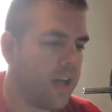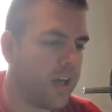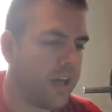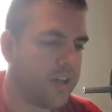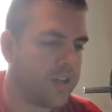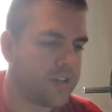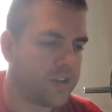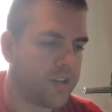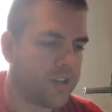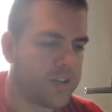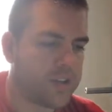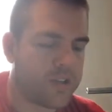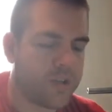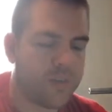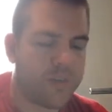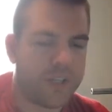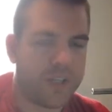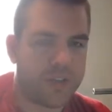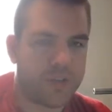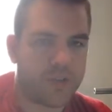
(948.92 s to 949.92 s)
as long as they're
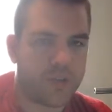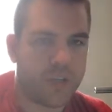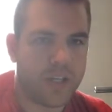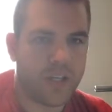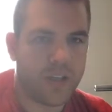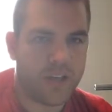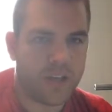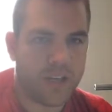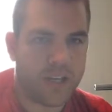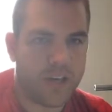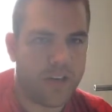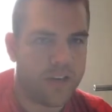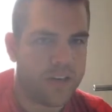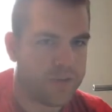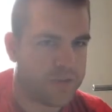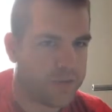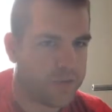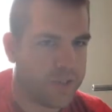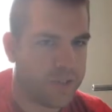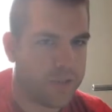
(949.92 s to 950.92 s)
being treated, the
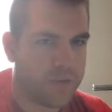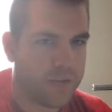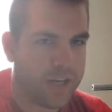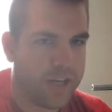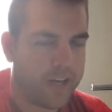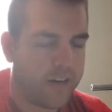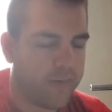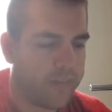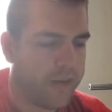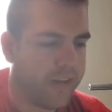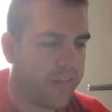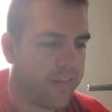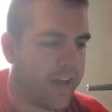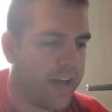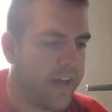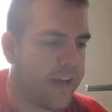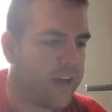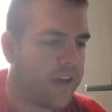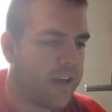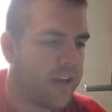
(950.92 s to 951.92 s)
carriers really don't care about
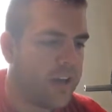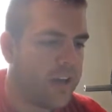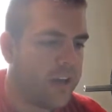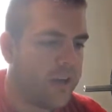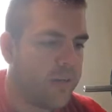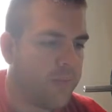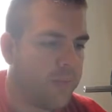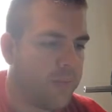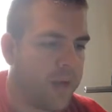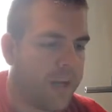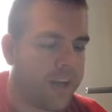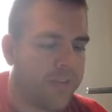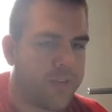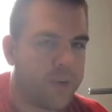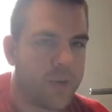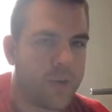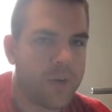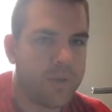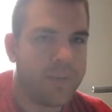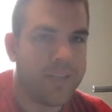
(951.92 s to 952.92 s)
that. But if you
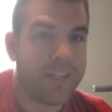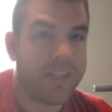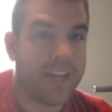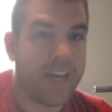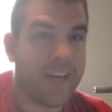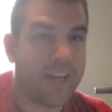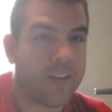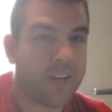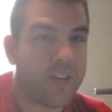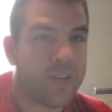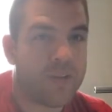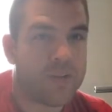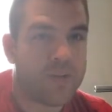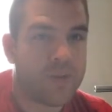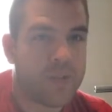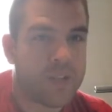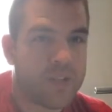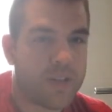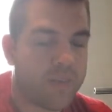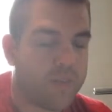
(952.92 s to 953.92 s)
were to be diagnosed
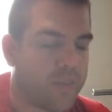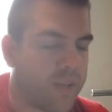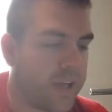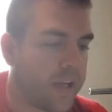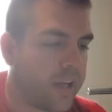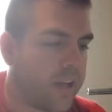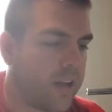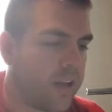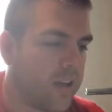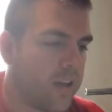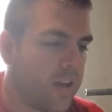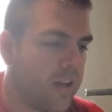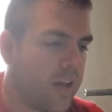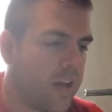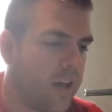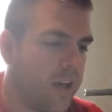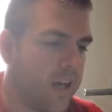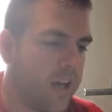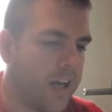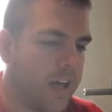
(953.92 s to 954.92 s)
with something,
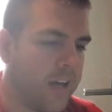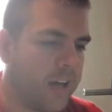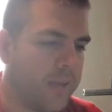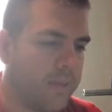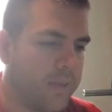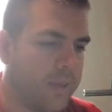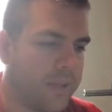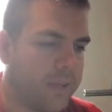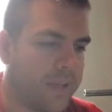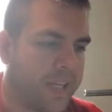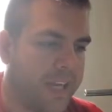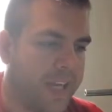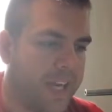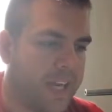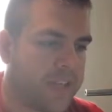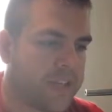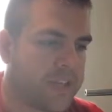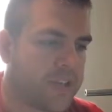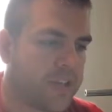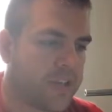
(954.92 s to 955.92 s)
maybe
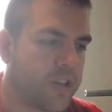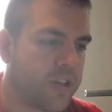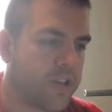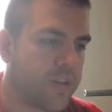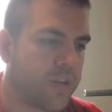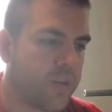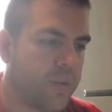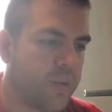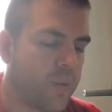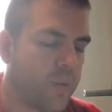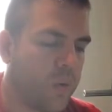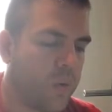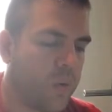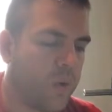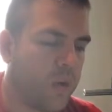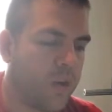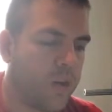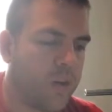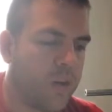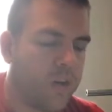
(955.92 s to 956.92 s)
cancer
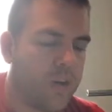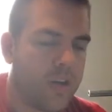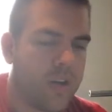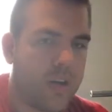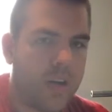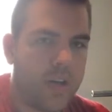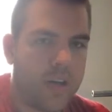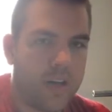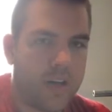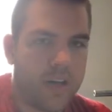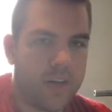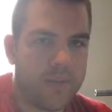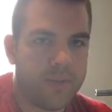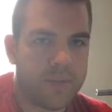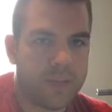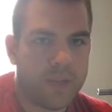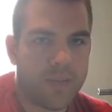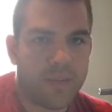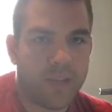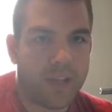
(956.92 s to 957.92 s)
or
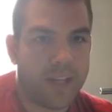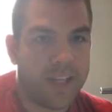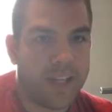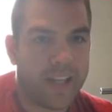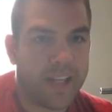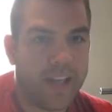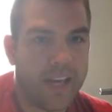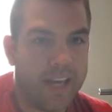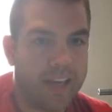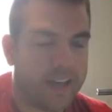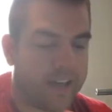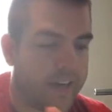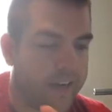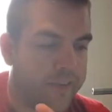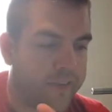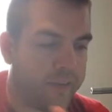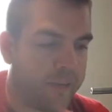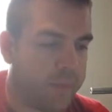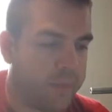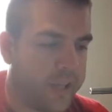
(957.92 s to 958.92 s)
something like that,
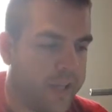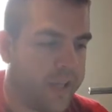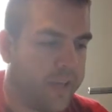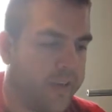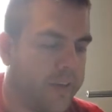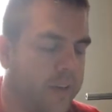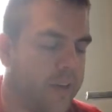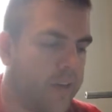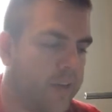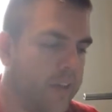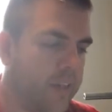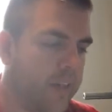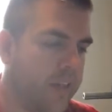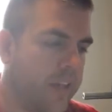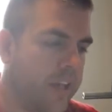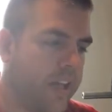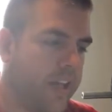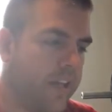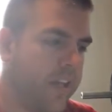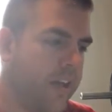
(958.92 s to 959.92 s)
God forbid,
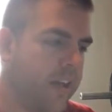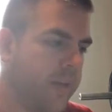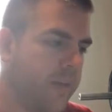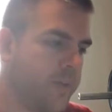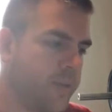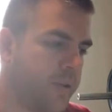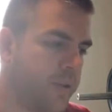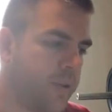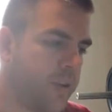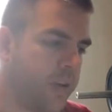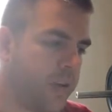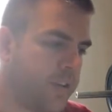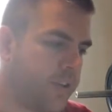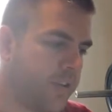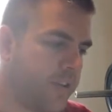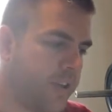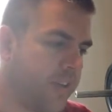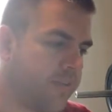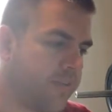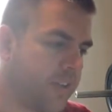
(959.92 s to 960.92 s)
then you're
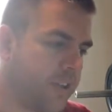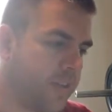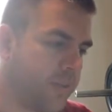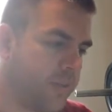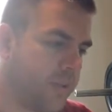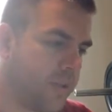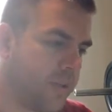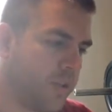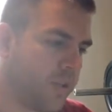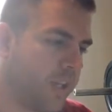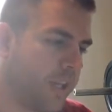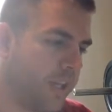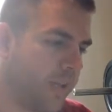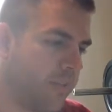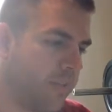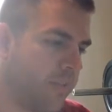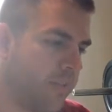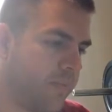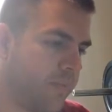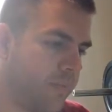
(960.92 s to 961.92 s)
definitely going to be looking
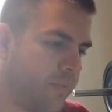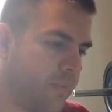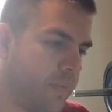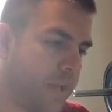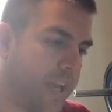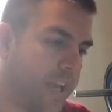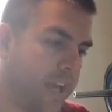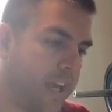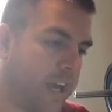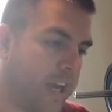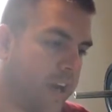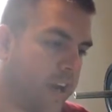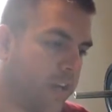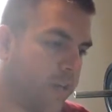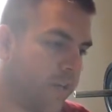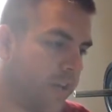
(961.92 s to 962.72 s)
at paying higher